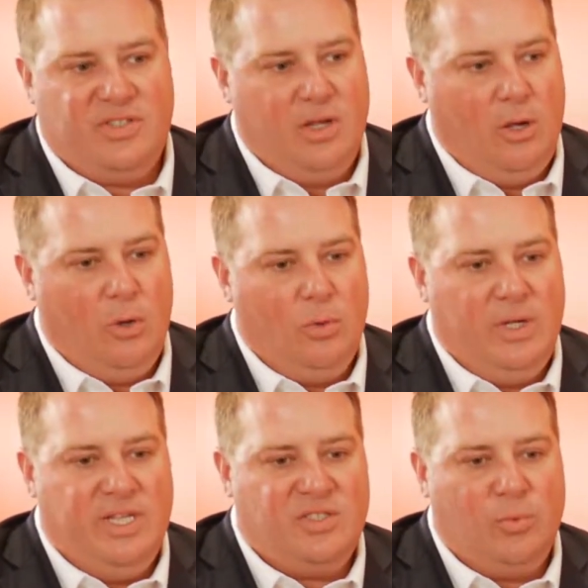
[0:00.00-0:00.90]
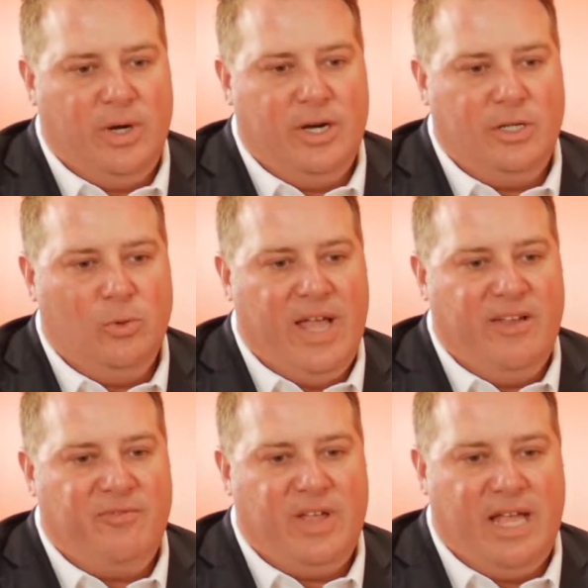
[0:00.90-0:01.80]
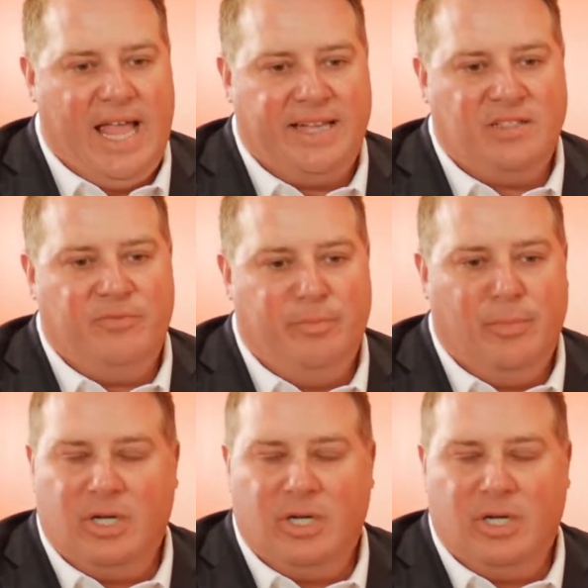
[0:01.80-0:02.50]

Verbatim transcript: So it's where you have active